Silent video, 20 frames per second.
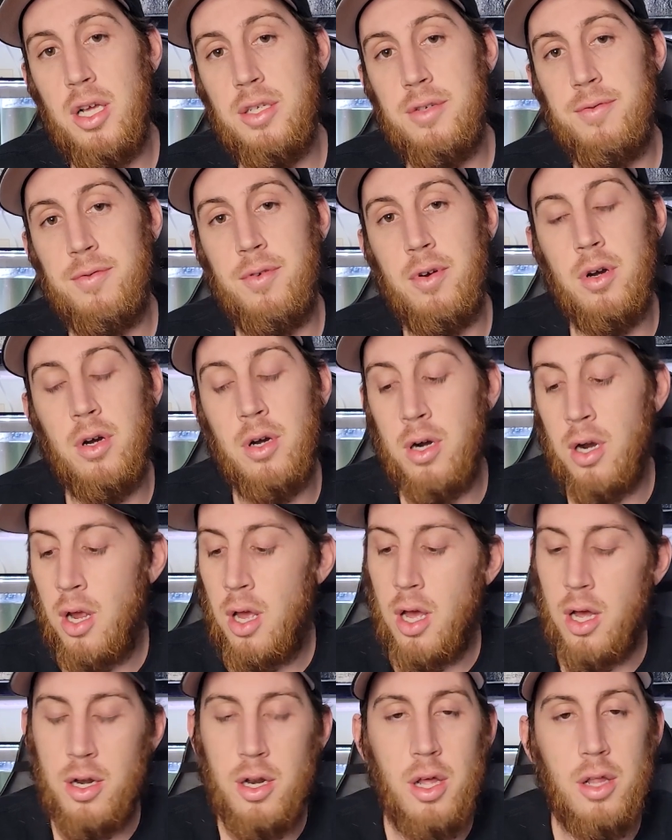for
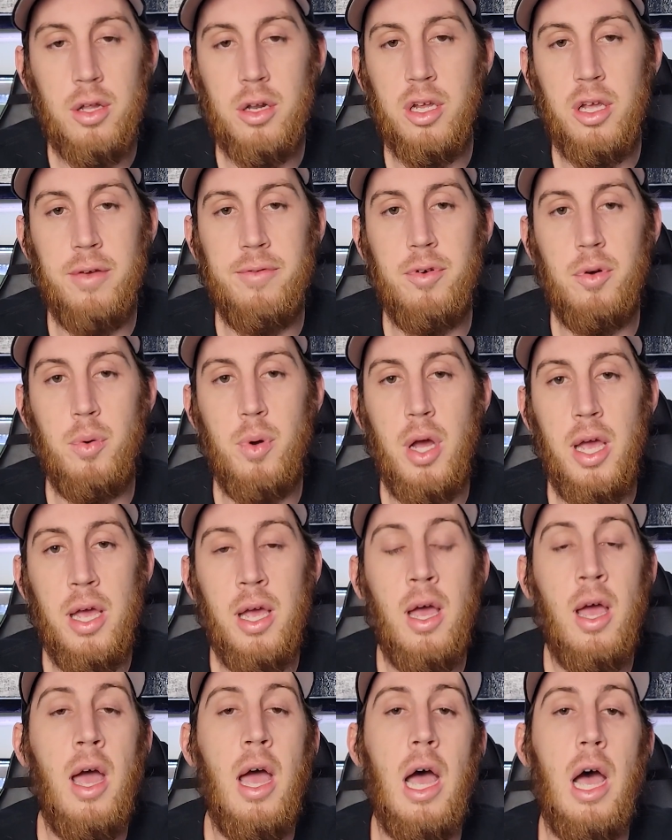another giveaway.
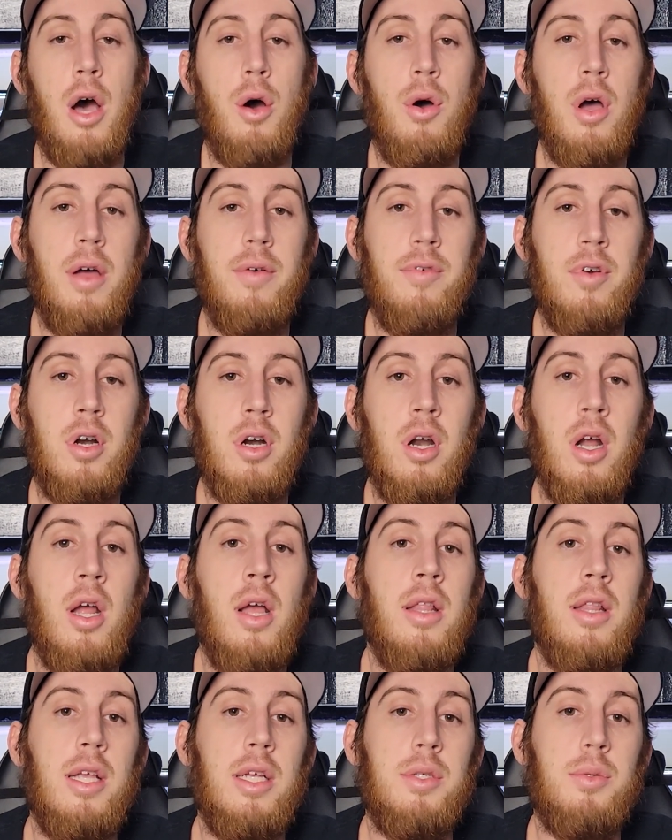However,
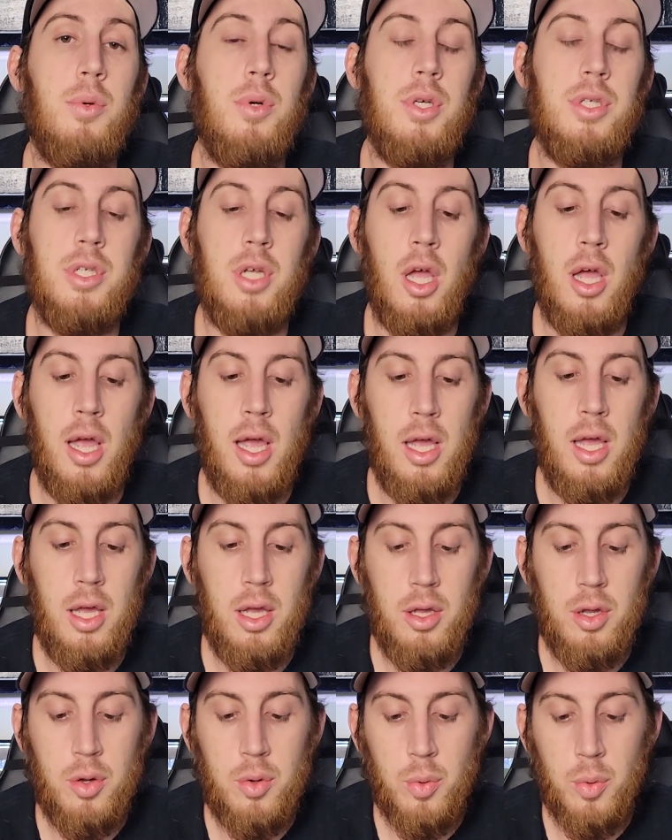this was a
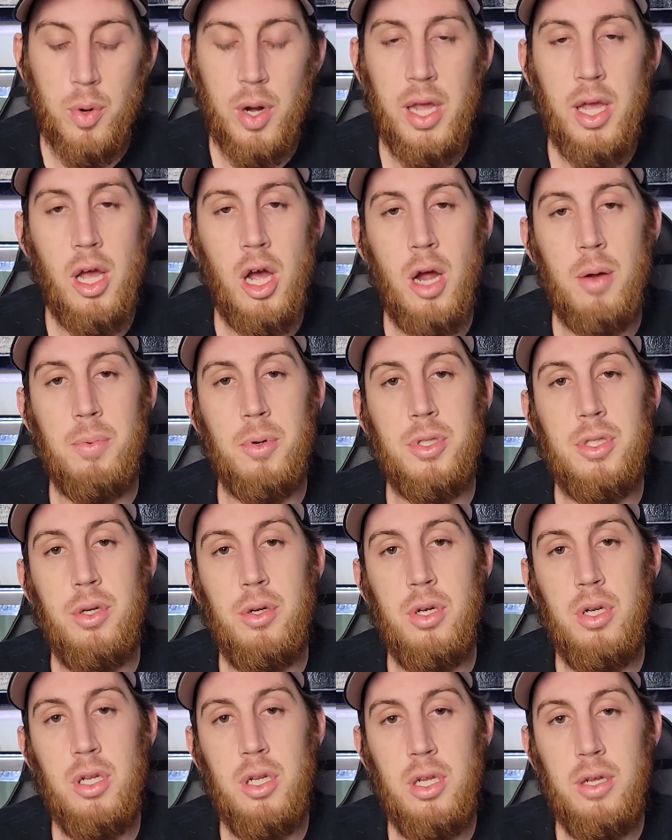great
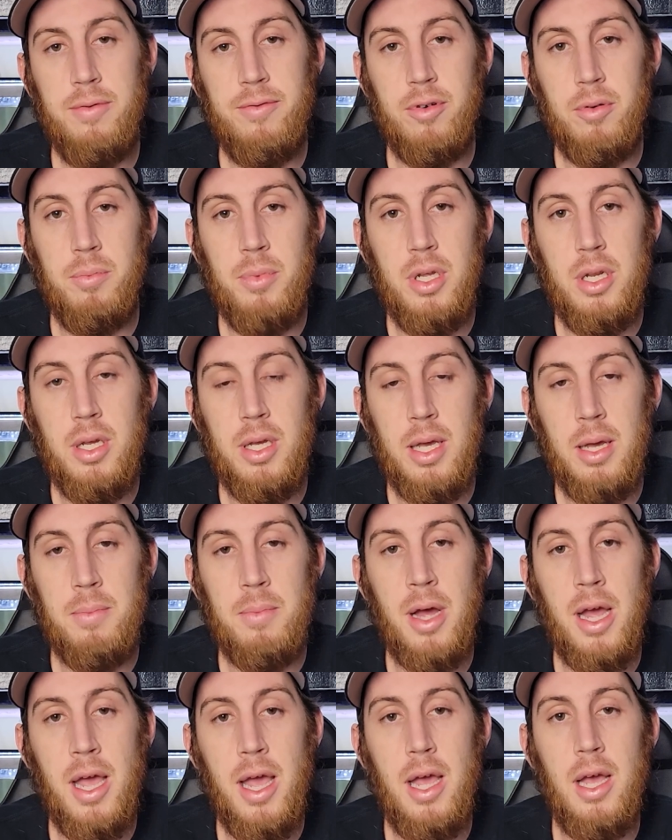opportunity for me to get
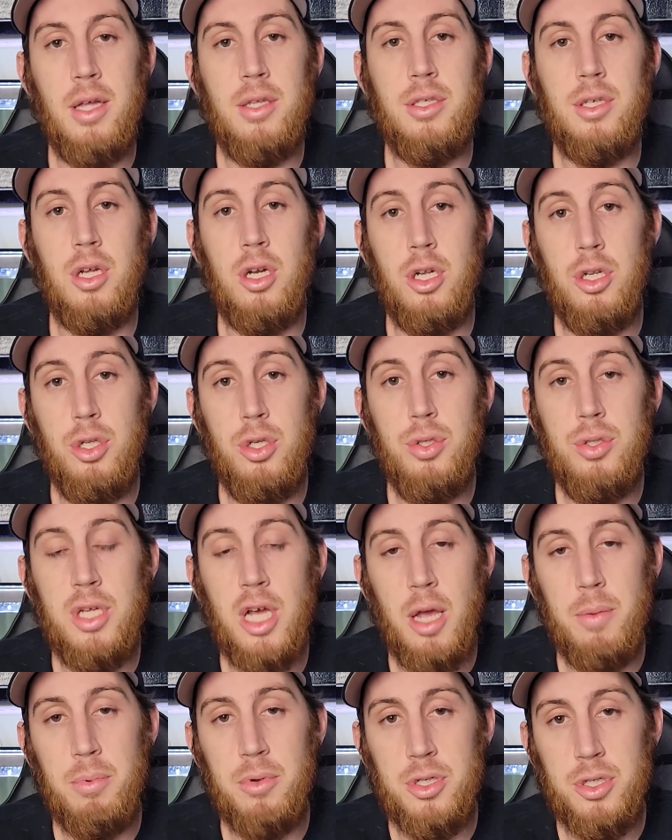my hands on a new
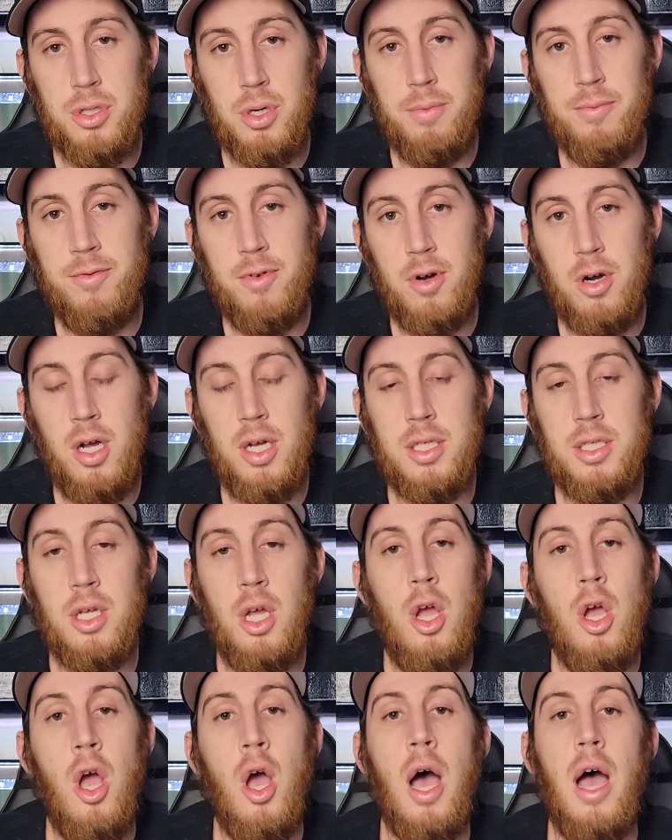type of shrimp for us.
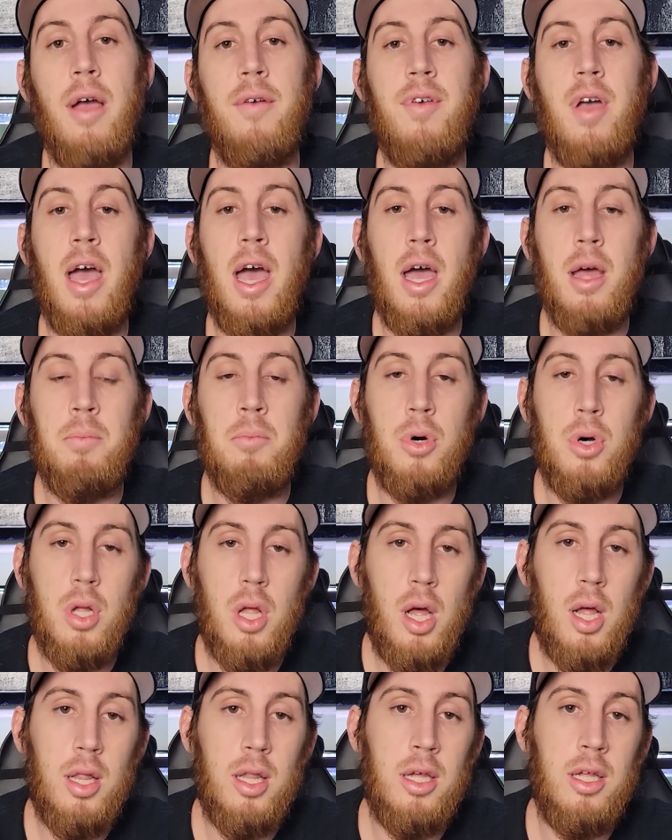I've had
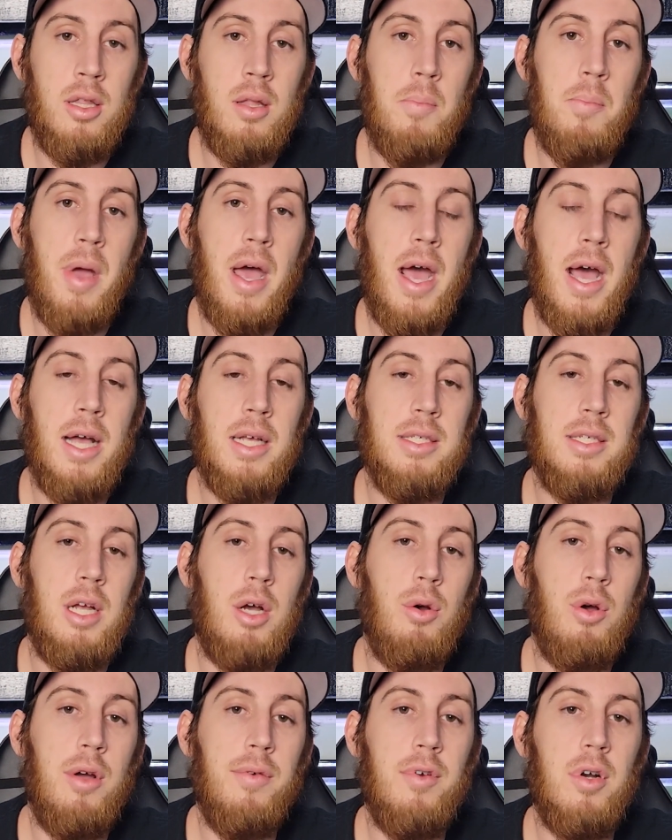Malawa in the past,
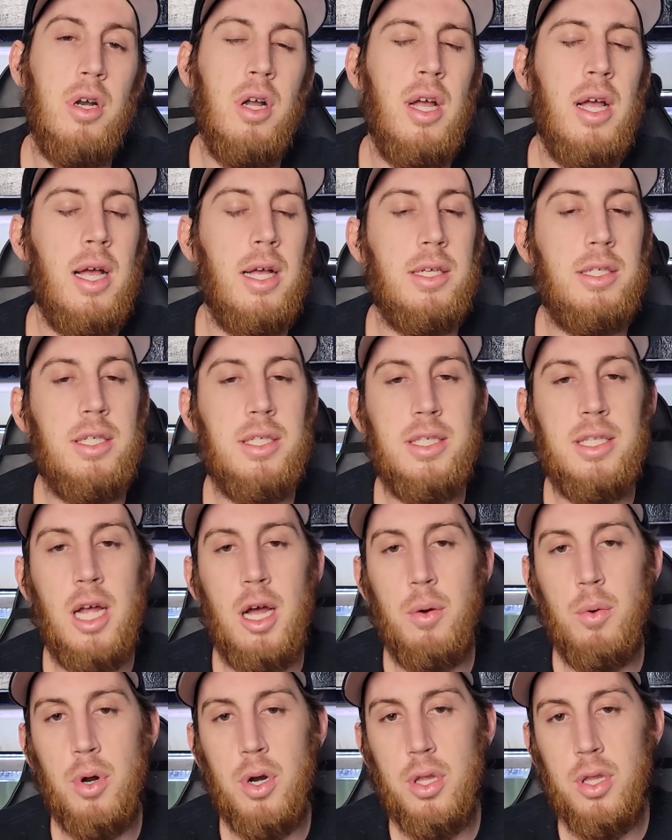however, it's just
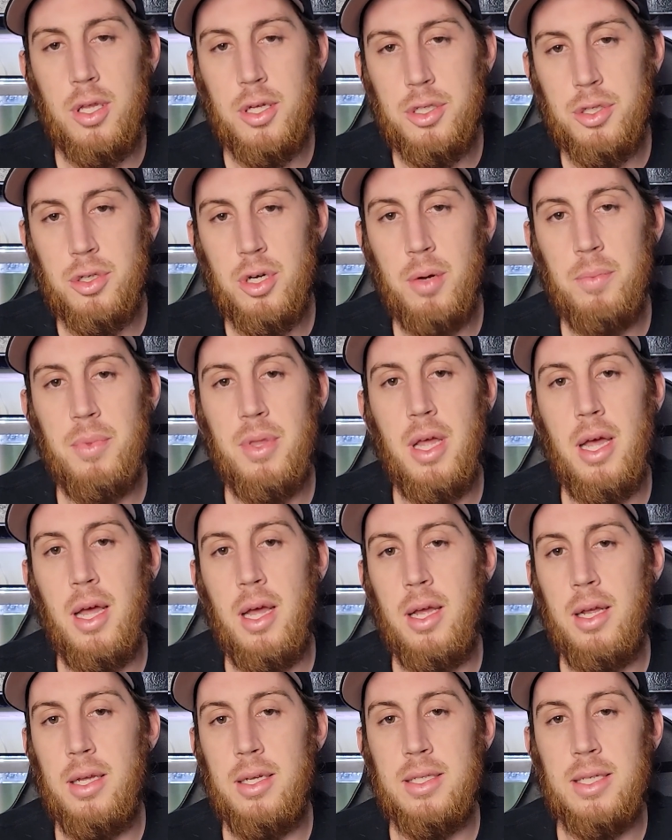not one of the shrimp
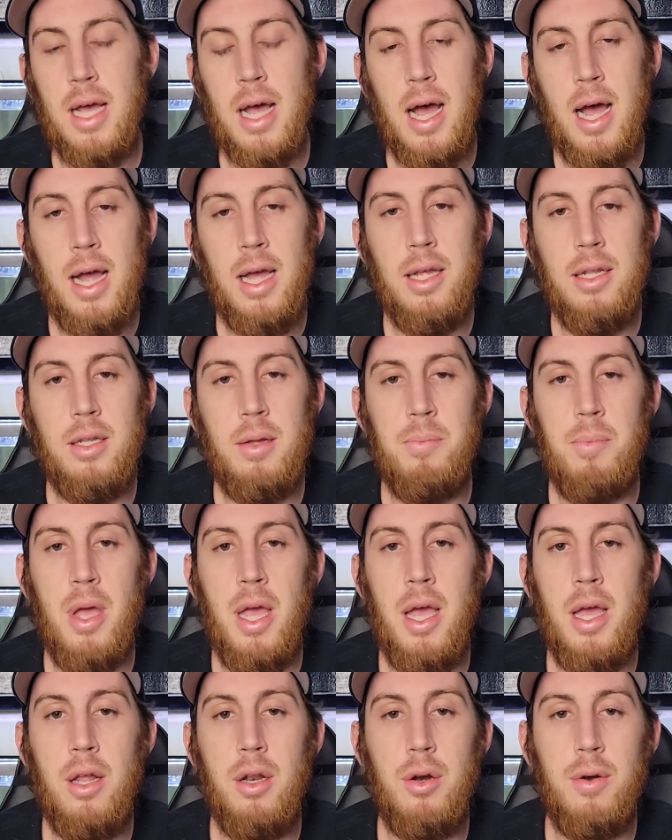that is high in
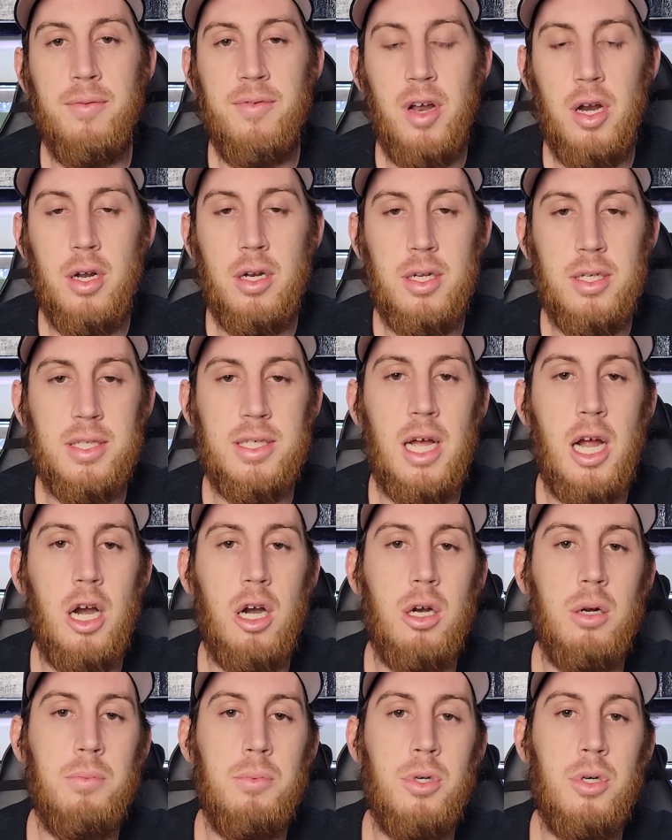demand or very
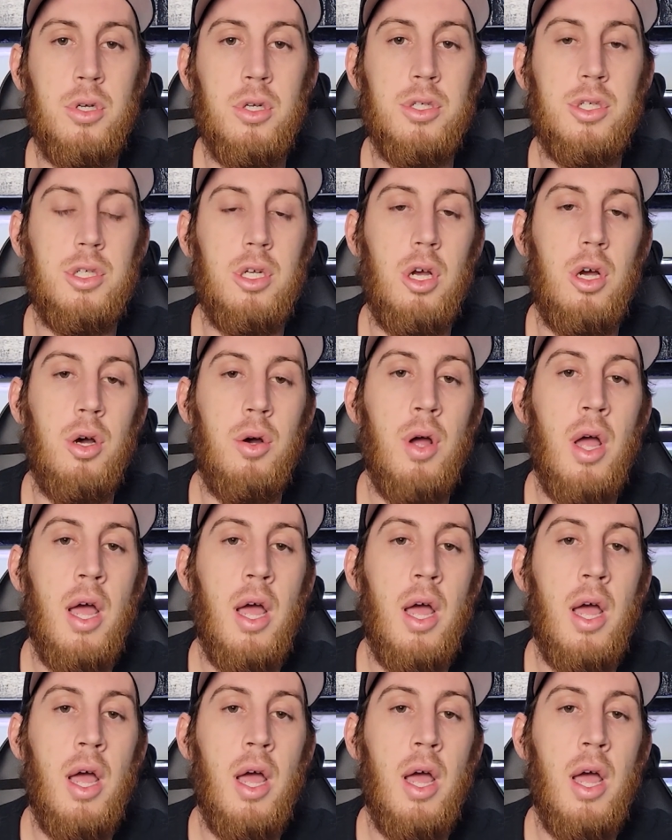desirable, so